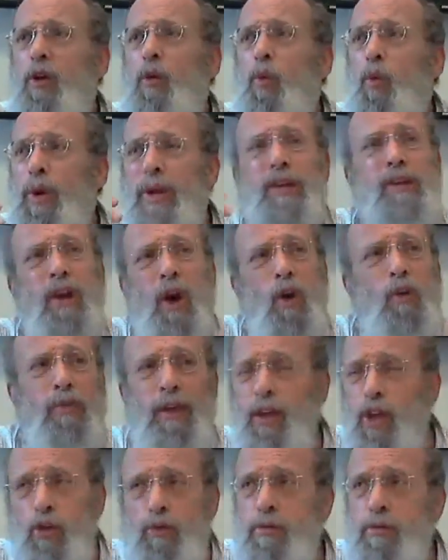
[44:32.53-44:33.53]
we know
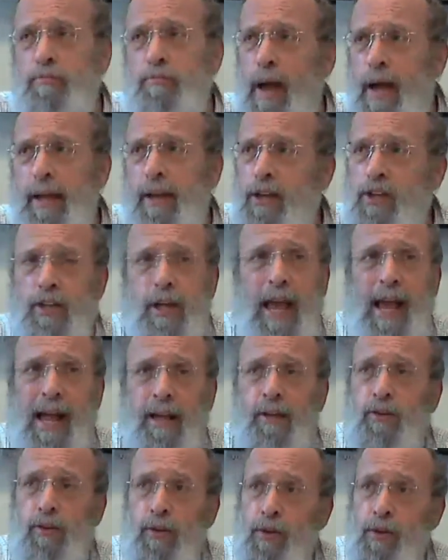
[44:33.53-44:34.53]
that human bodies
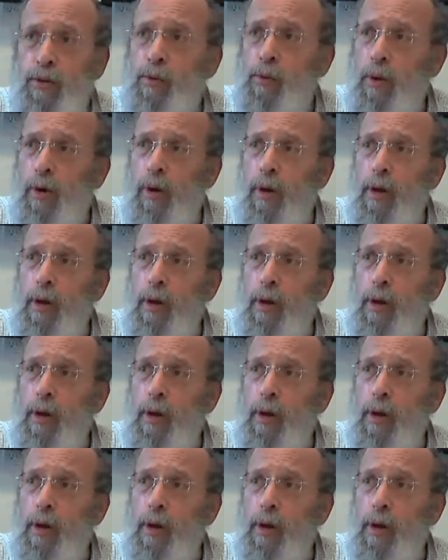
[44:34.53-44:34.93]
can't do,